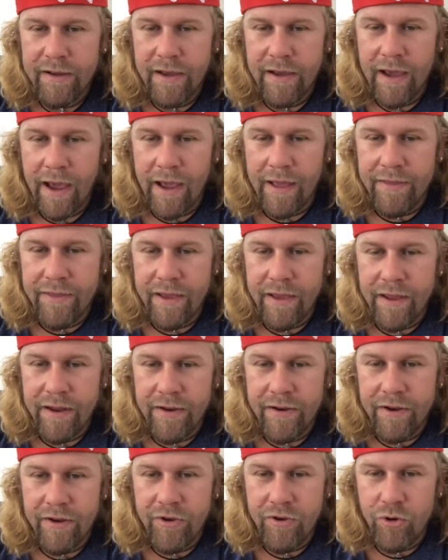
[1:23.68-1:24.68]
and
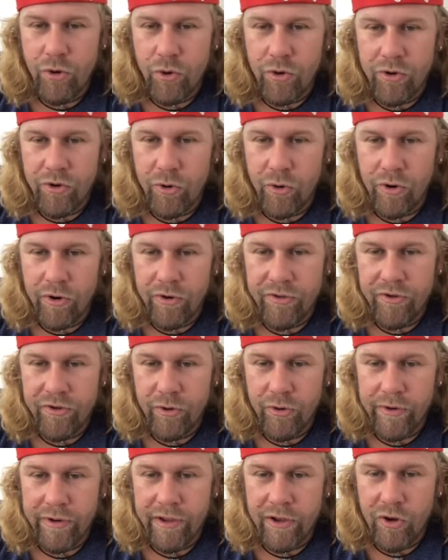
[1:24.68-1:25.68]
then your north,
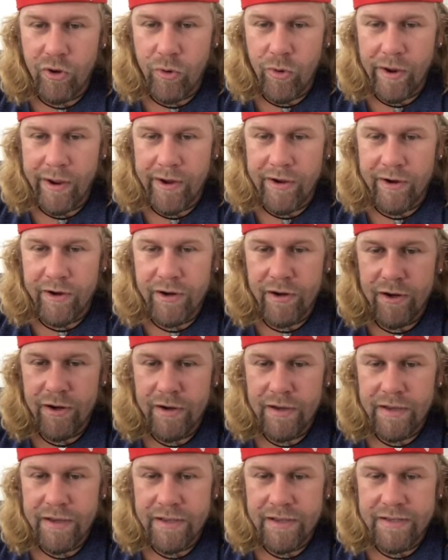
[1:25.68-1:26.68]
your equator
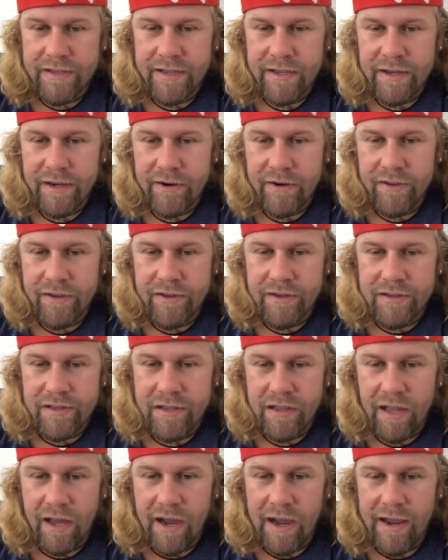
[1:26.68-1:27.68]
is here, this
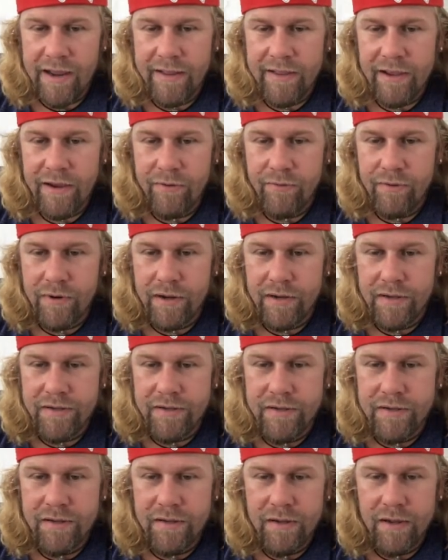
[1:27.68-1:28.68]
line that
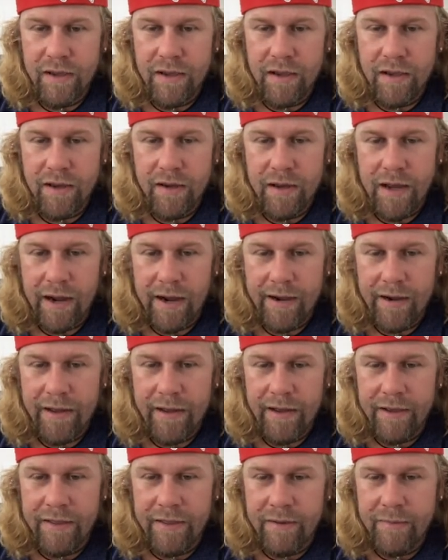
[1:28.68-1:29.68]
runs kind of
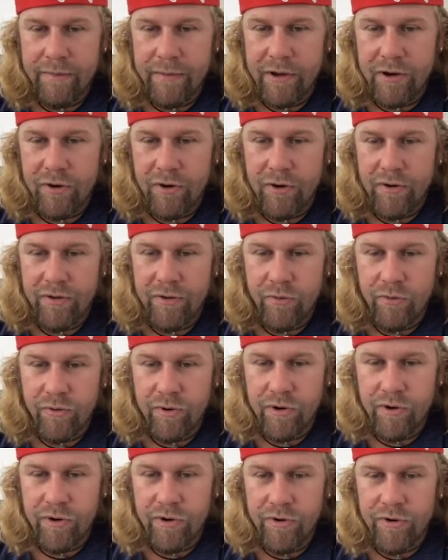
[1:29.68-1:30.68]
in the middle of the
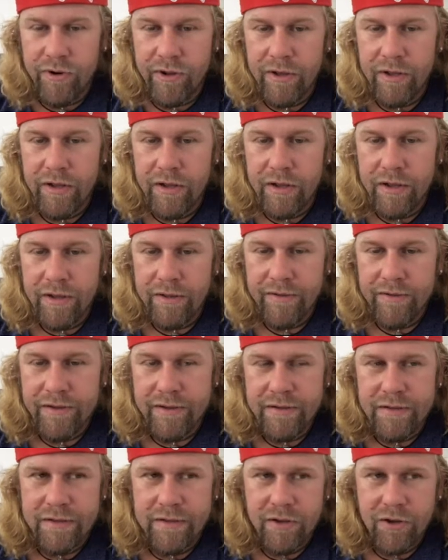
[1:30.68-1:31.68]
world.
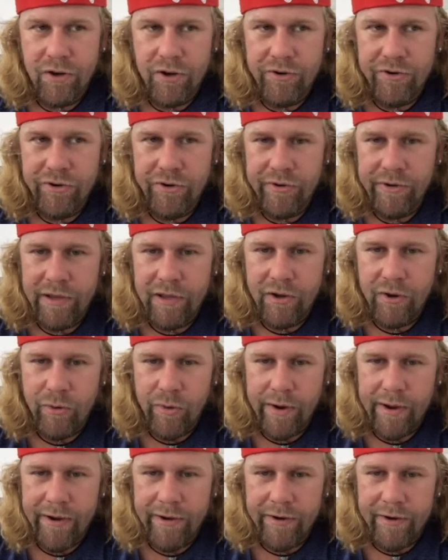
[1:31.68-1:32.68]
This is called your
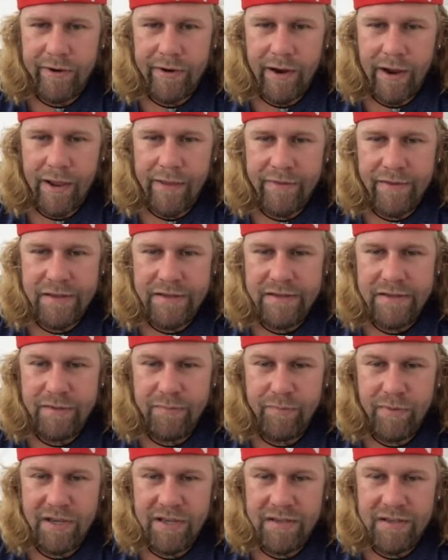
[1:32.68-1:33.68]
equator, and this is
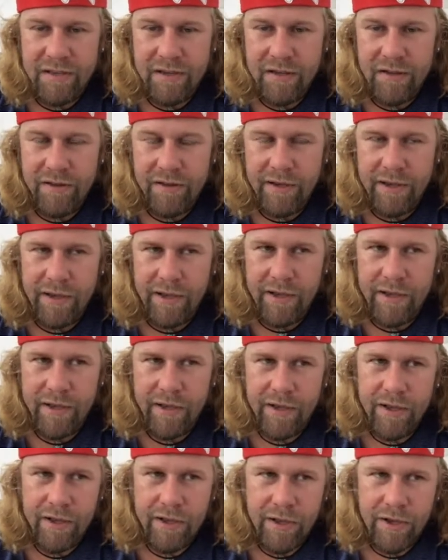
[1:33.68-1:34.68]
basically
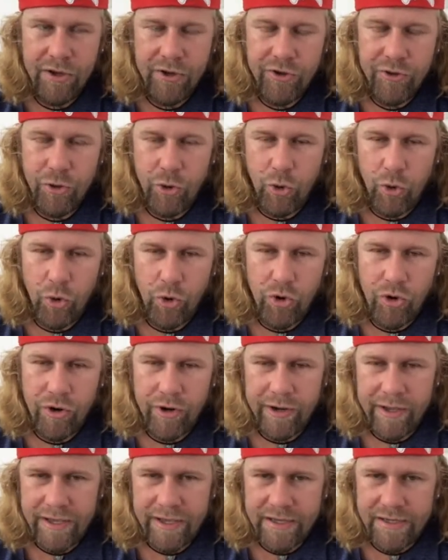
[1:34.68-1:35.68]

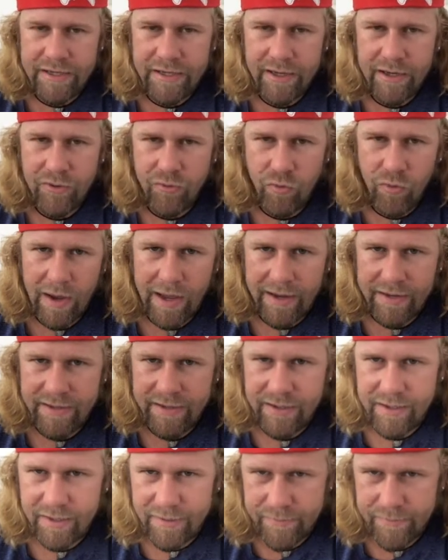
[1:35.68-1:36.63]
your east and west.